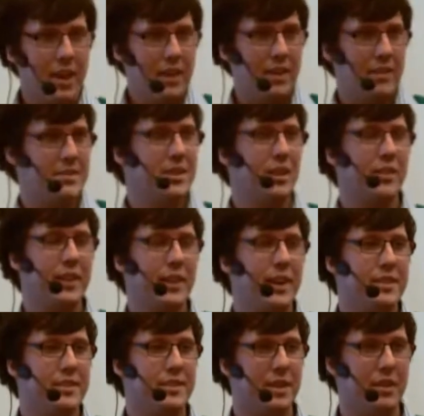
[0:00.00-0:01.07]
There is nothing there
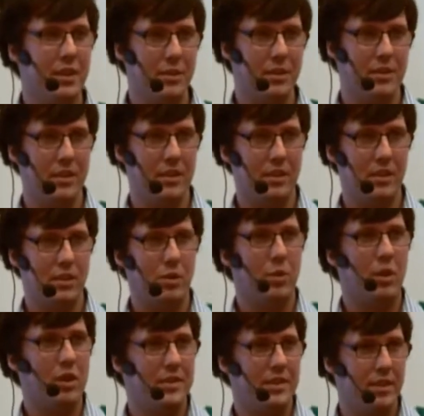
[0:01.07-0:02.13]
to tell you of the
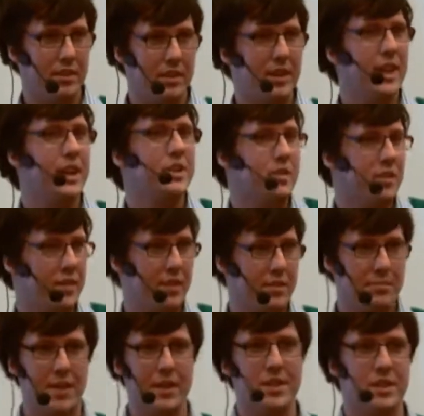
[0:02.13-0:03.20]
quality or the nature of those
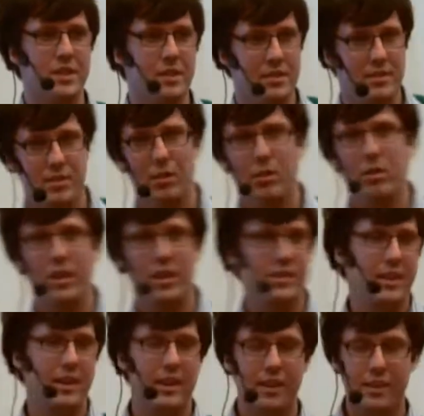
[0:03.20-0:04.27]
mentions or those
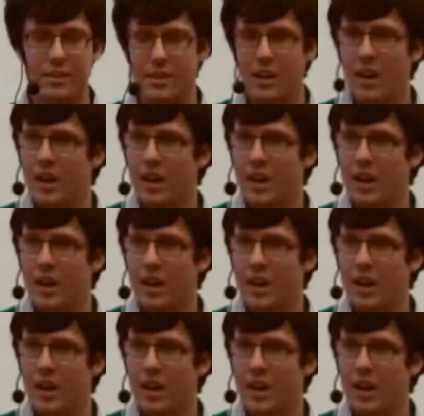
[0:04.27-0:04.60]
likes.